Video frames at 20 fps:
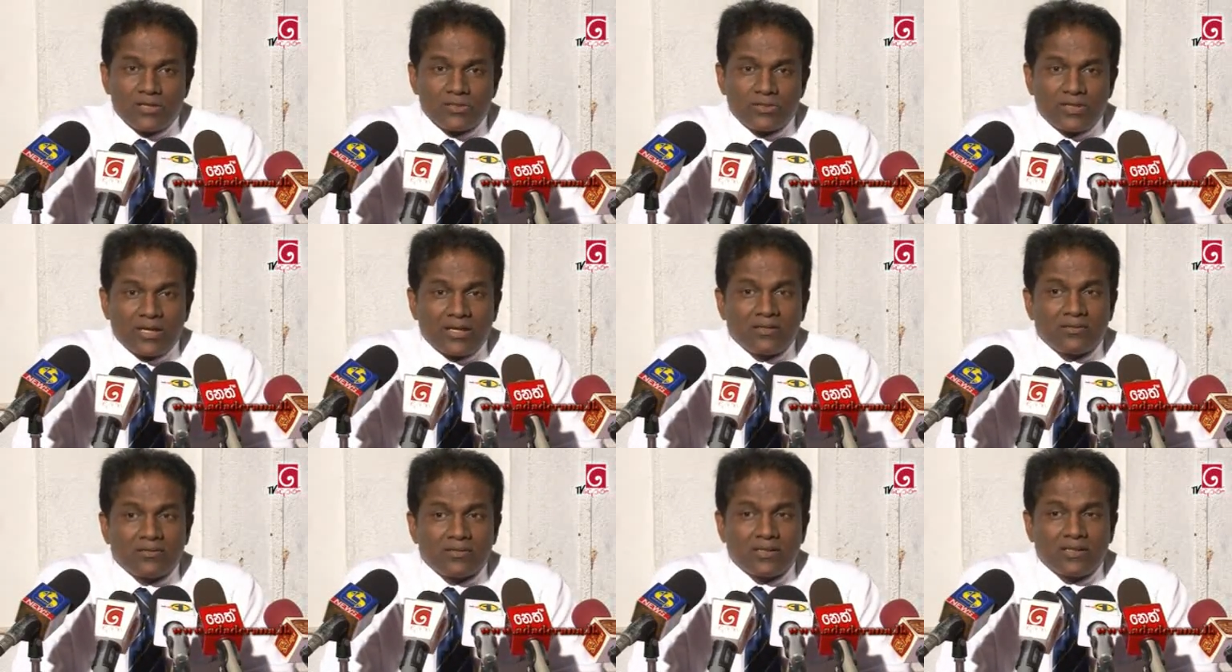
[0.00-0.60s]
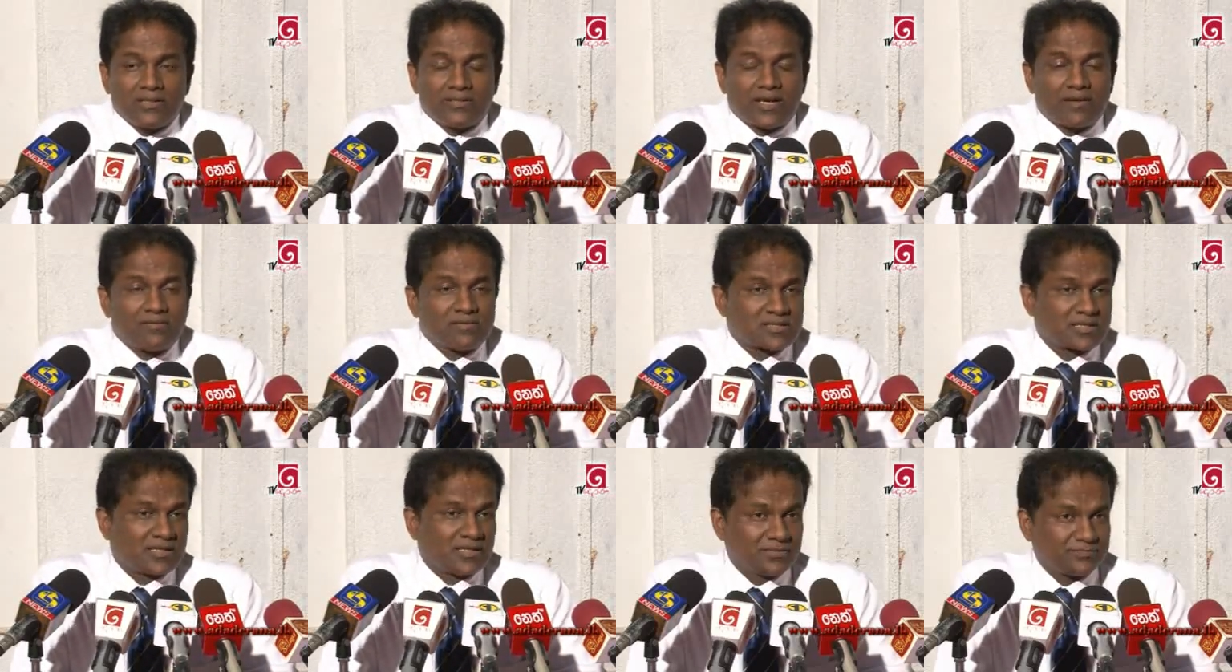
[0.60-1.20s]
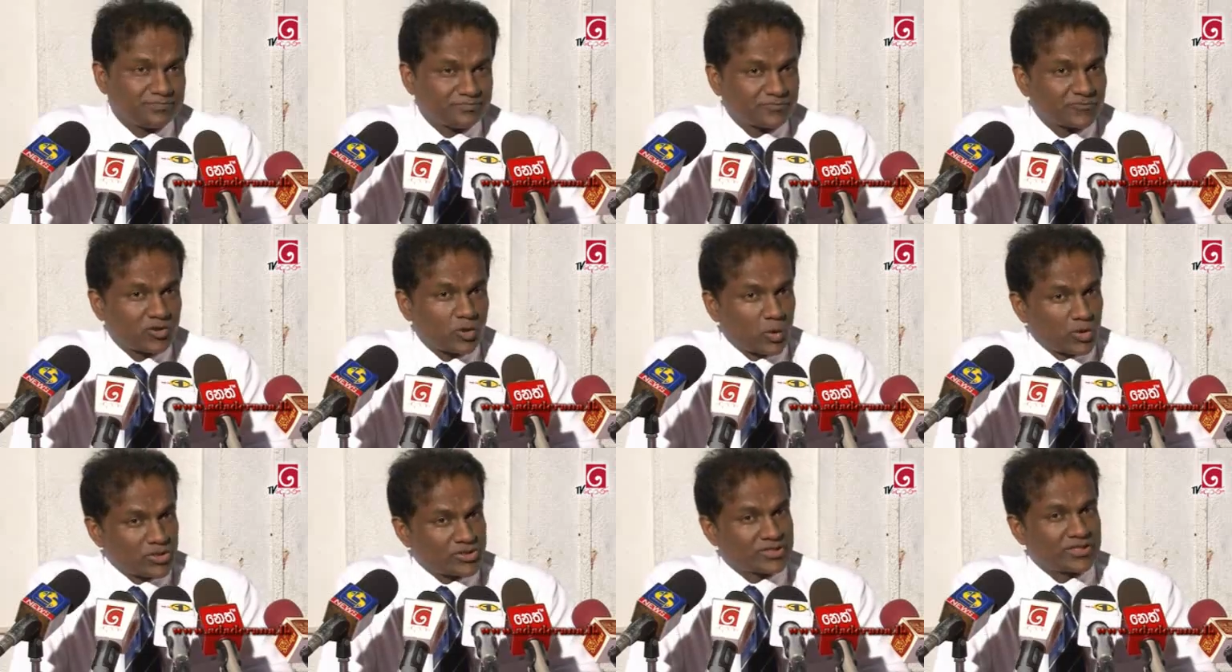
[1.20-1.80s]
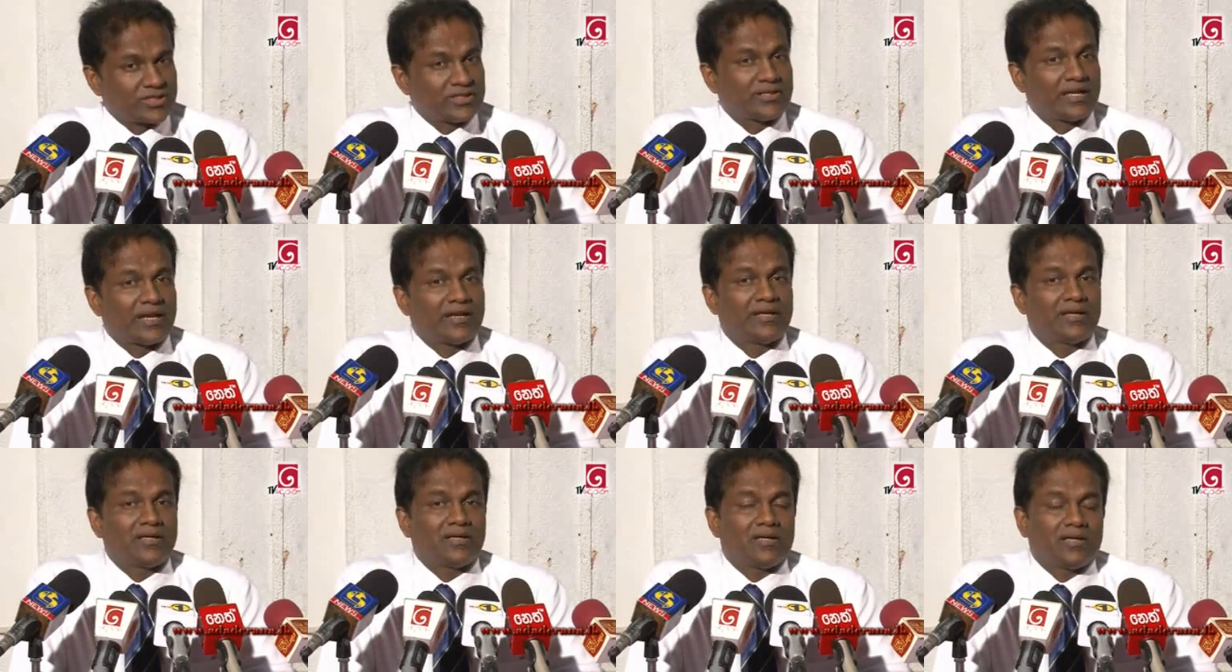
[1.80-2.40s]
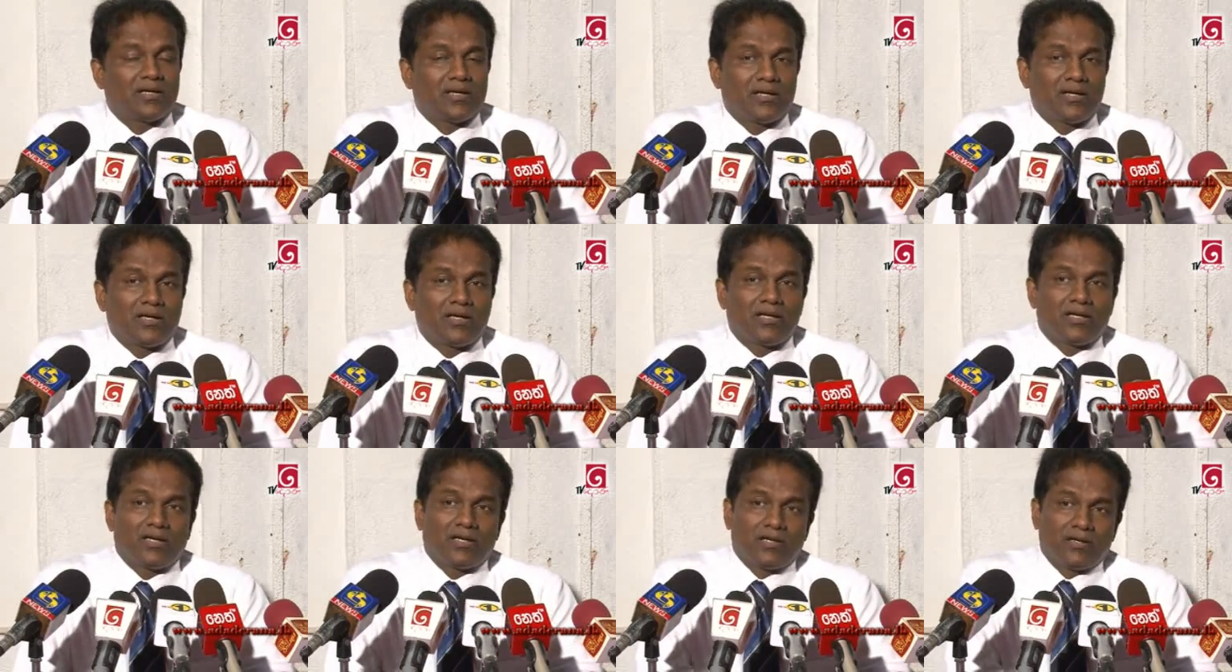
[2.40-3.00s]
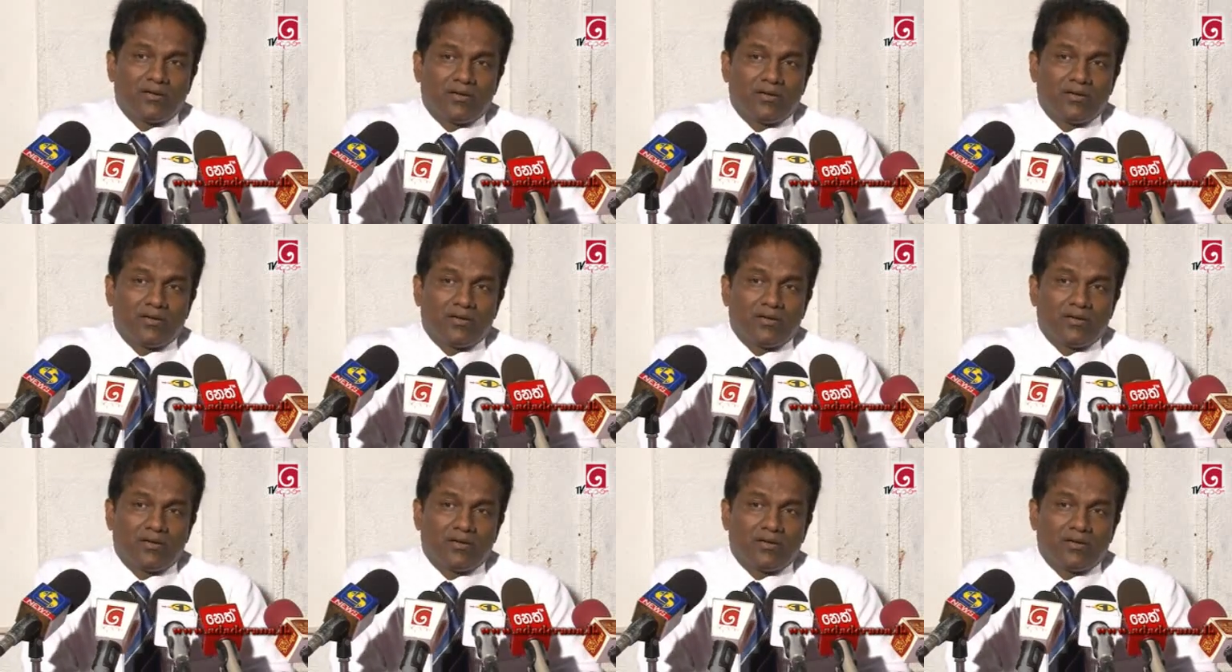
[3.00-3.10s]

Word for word: Then uh, there was a question and a uh,